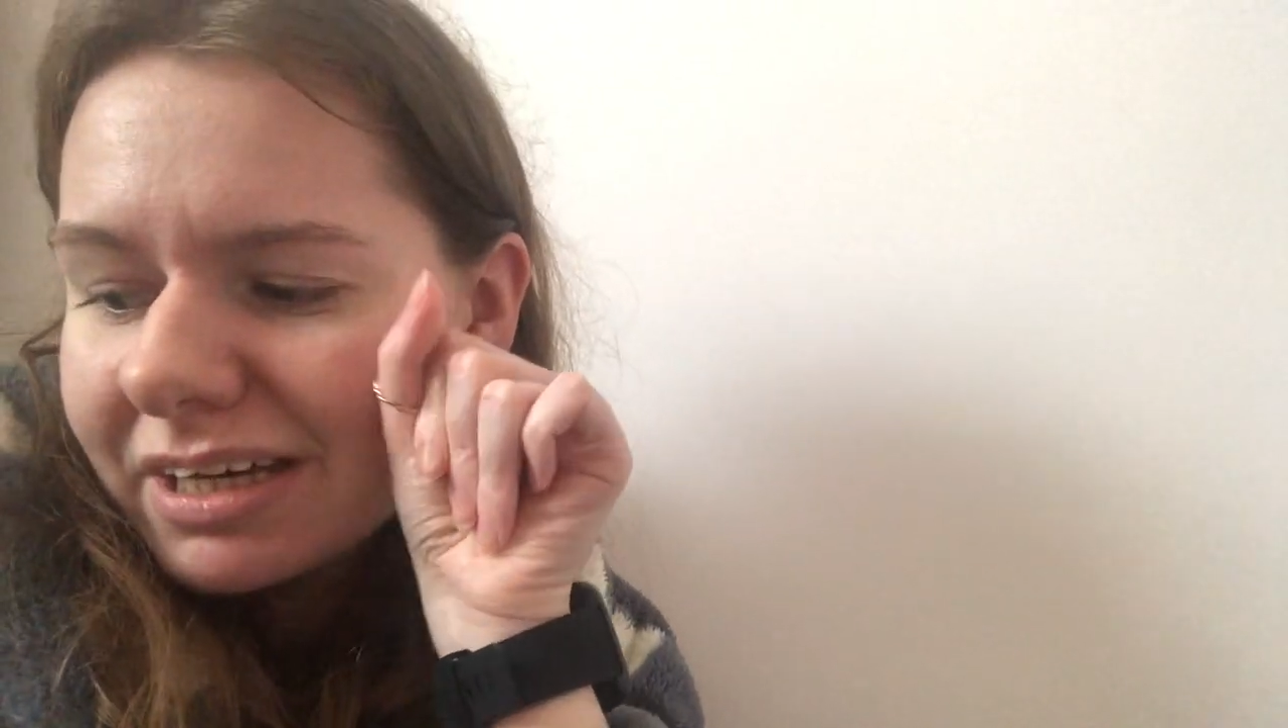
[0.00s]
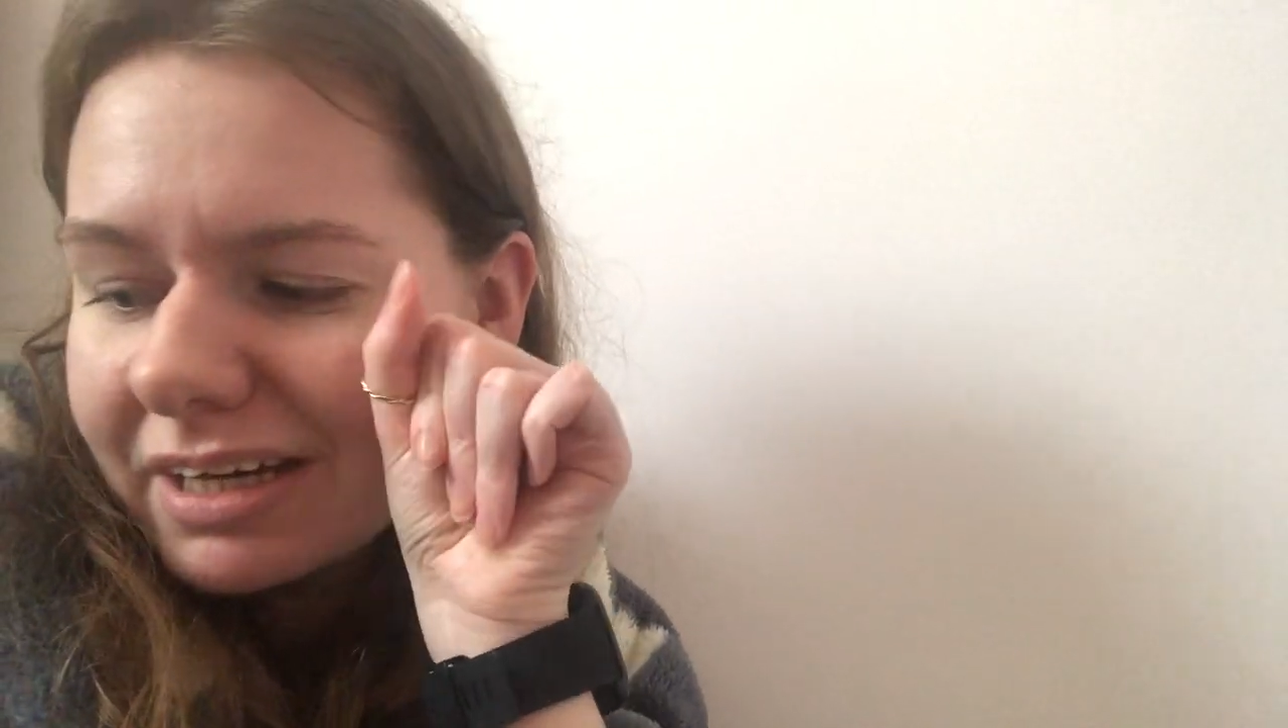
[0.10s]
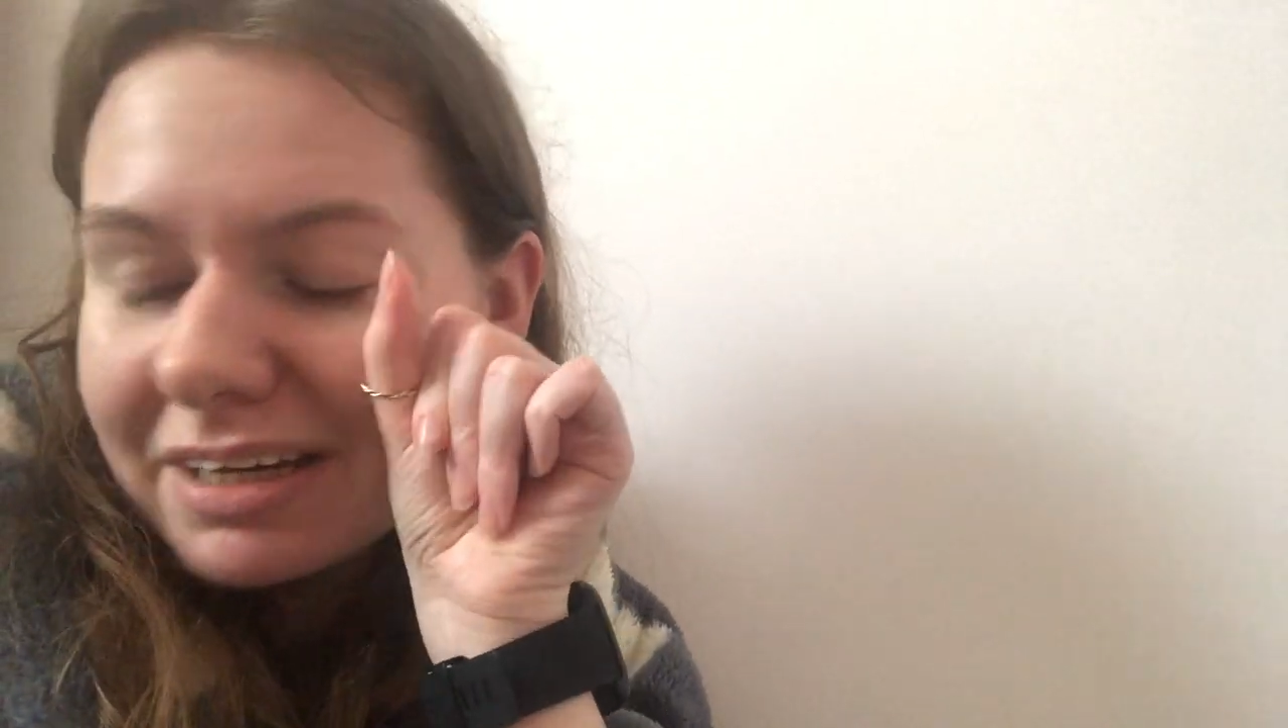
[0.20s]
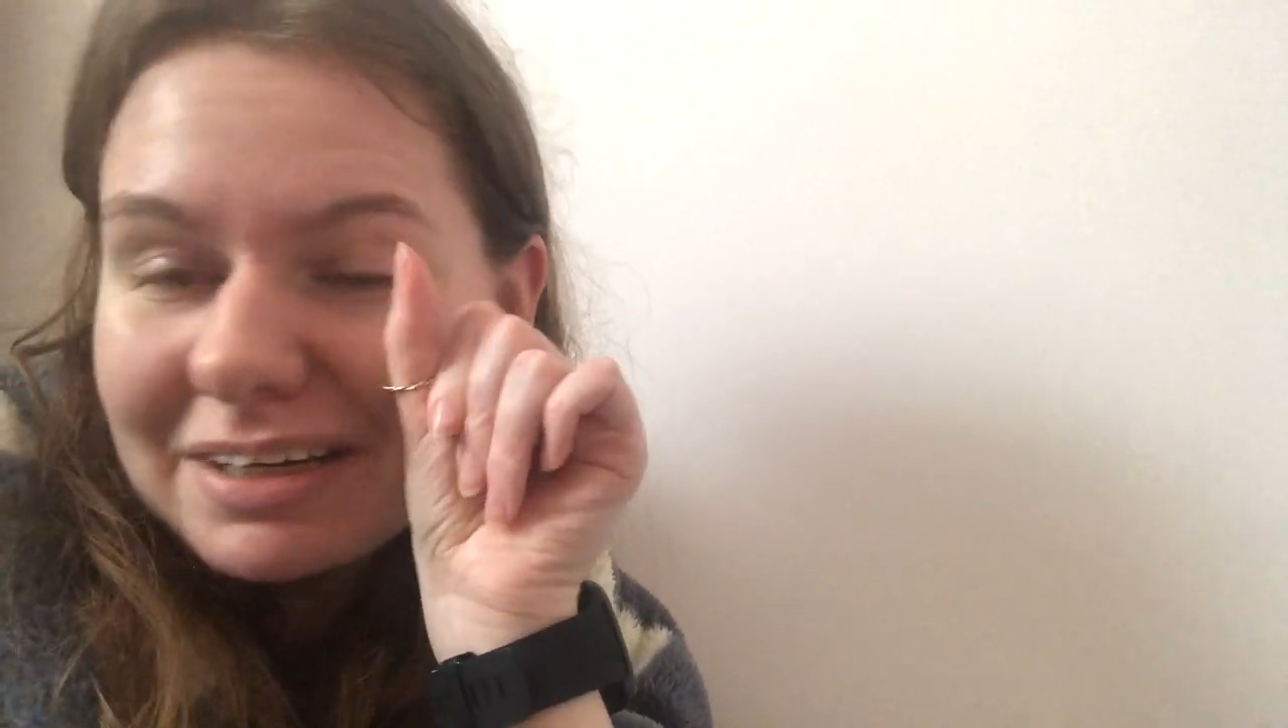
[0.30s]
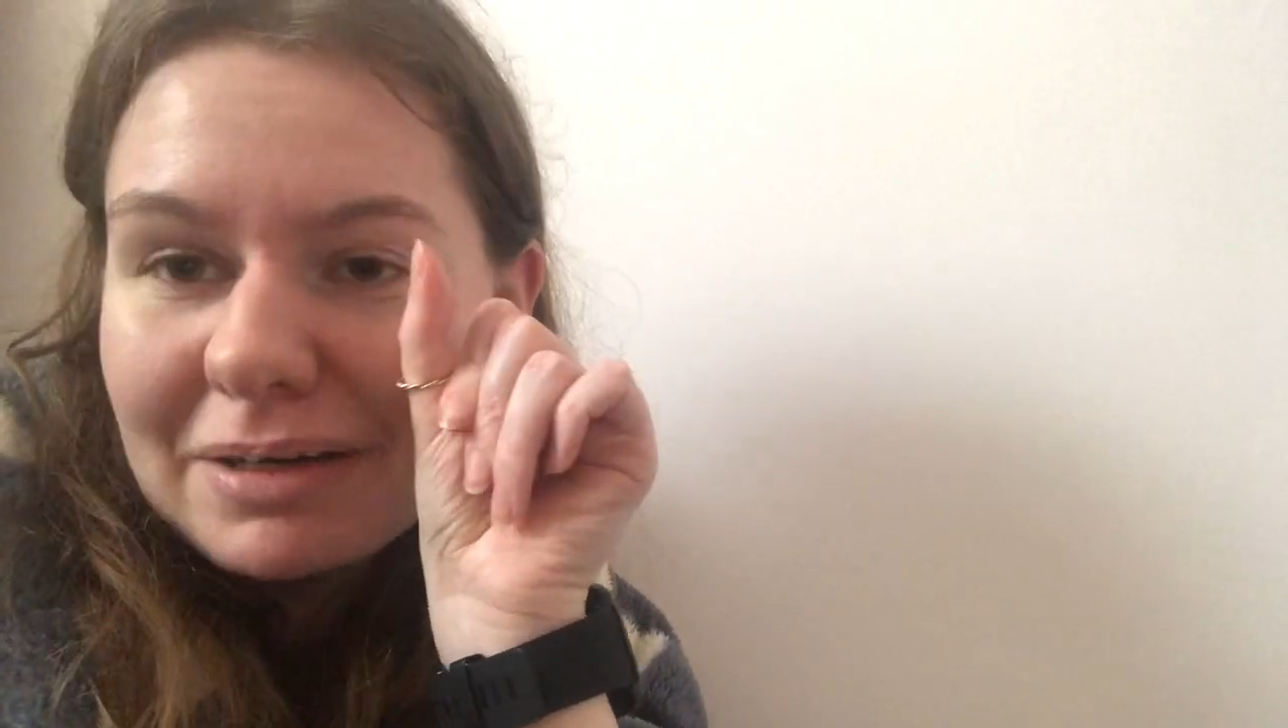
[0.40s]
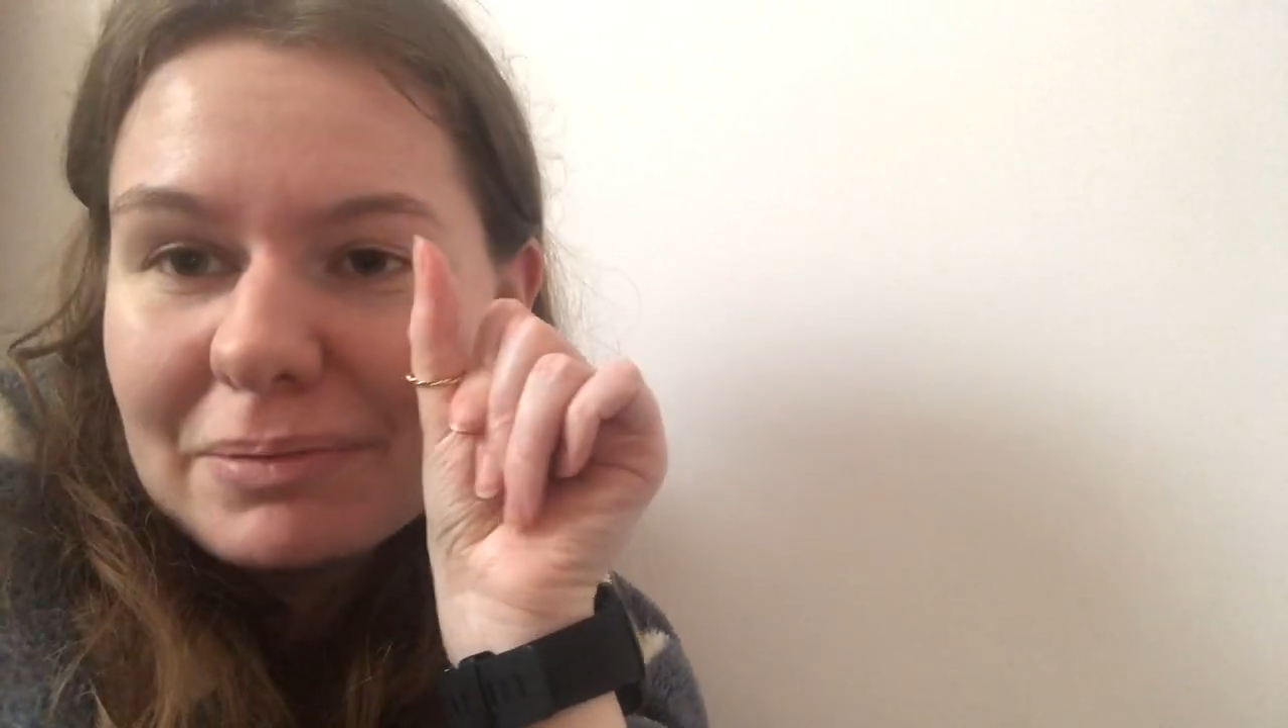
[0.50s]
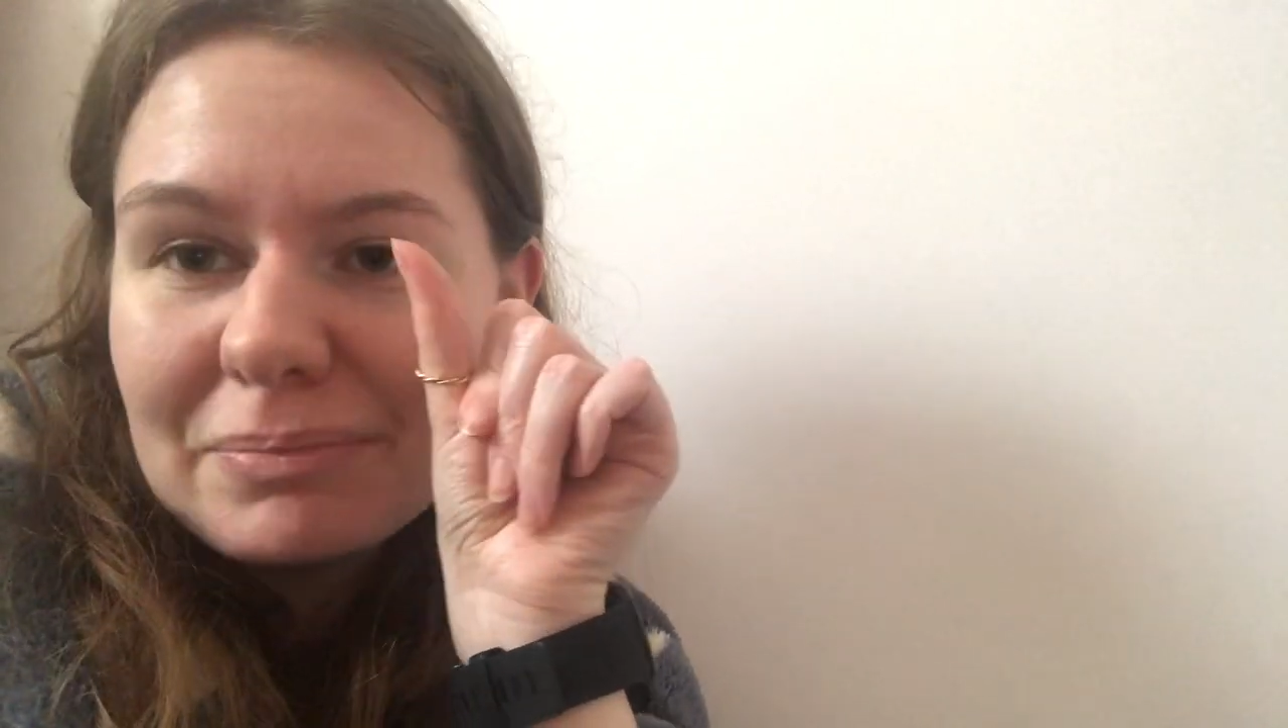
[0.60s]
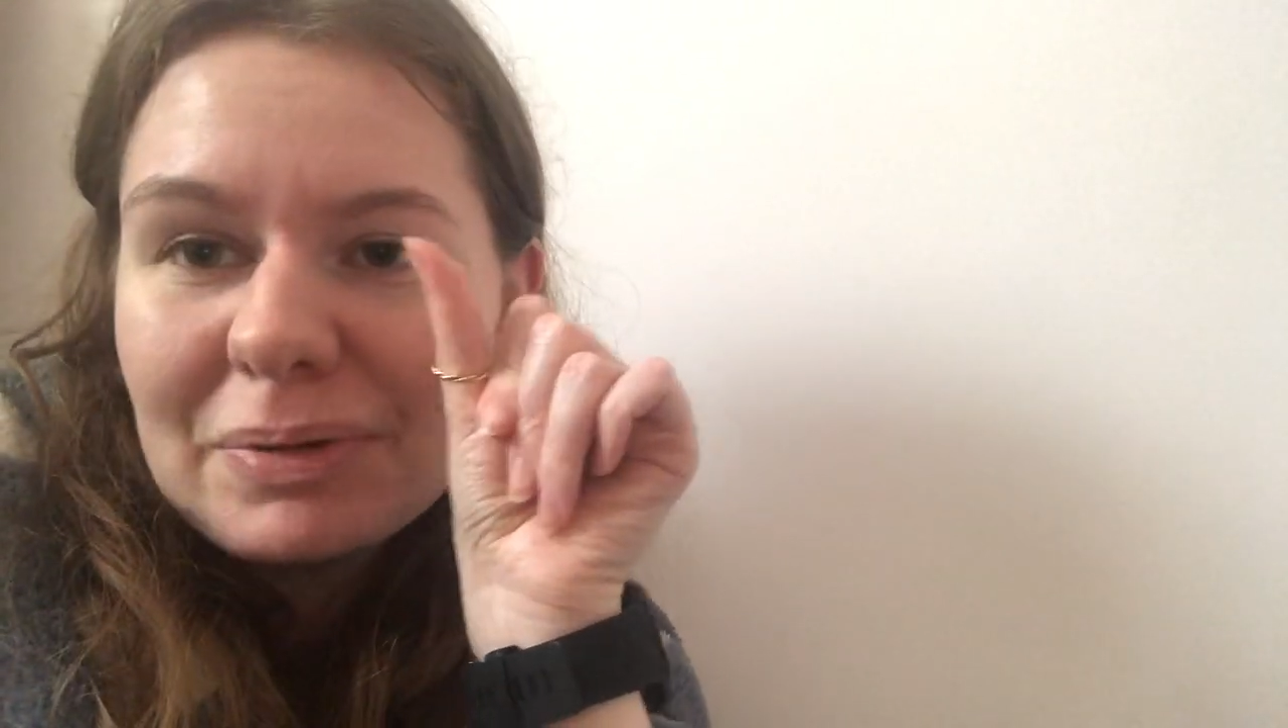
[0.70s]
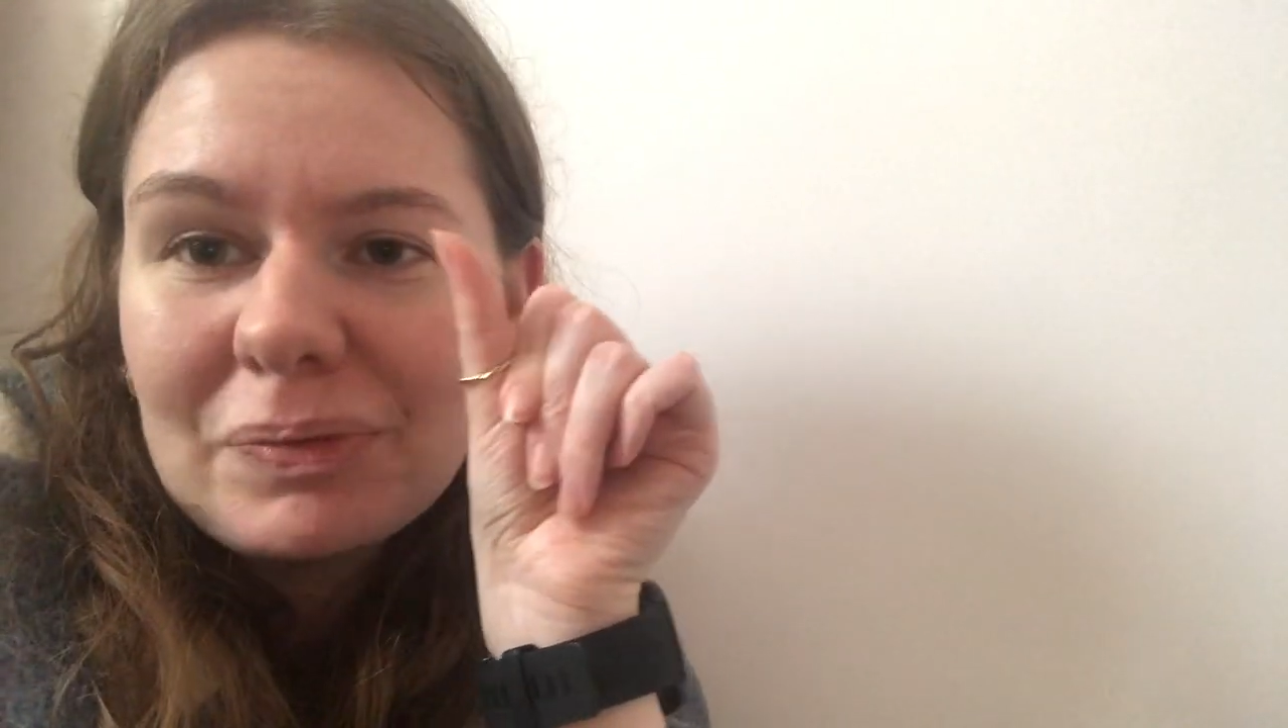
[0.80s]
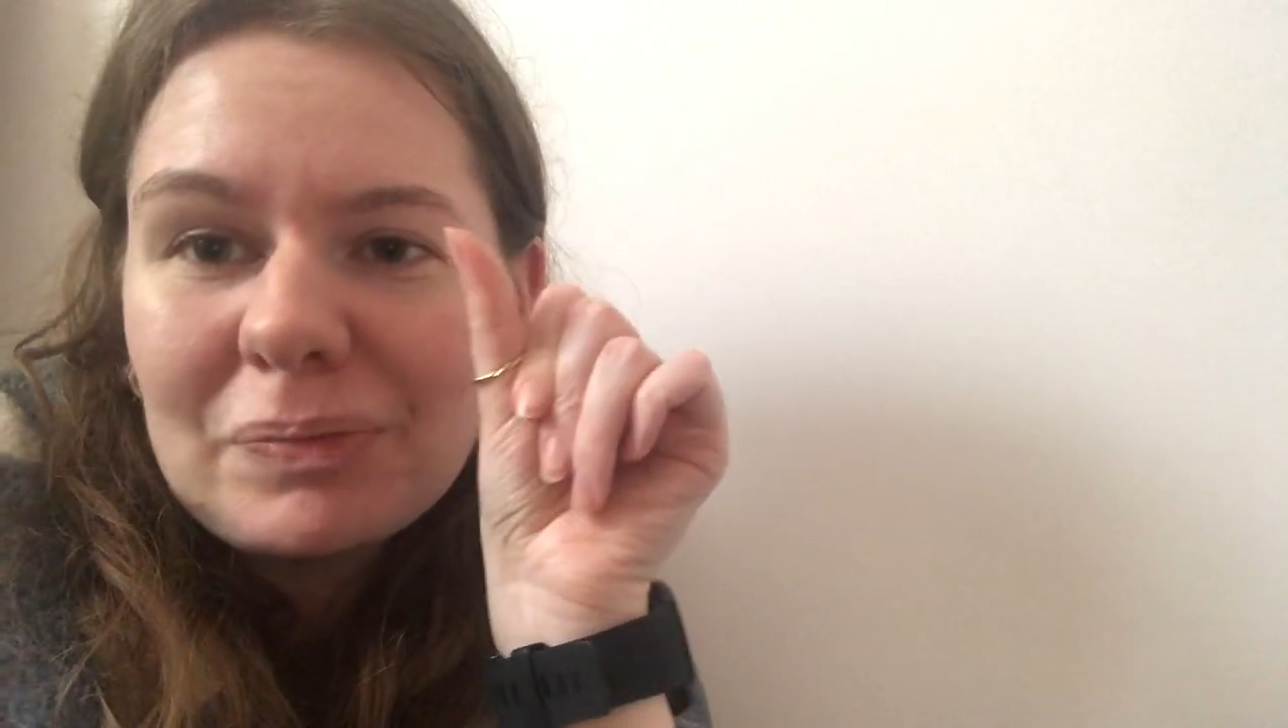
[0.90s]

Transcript: Um,